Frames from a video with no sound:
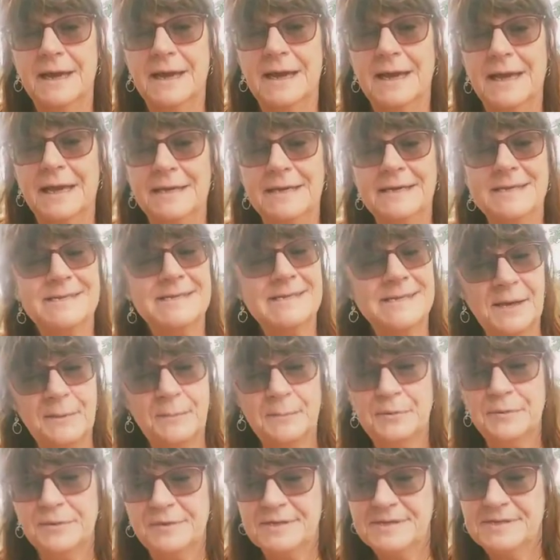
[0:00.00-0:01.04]
and he
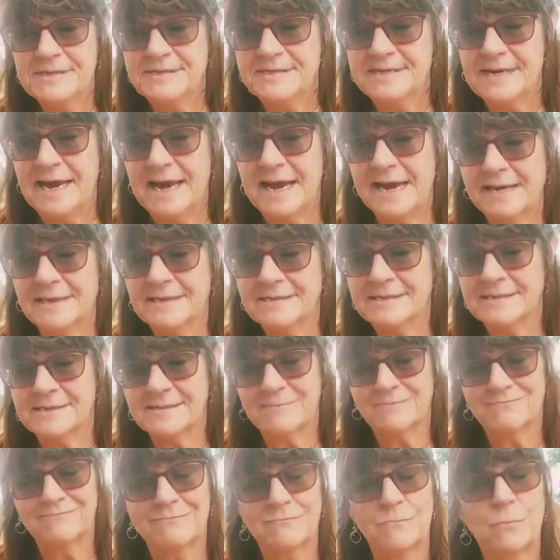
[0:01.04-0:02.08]
sampled the snacks.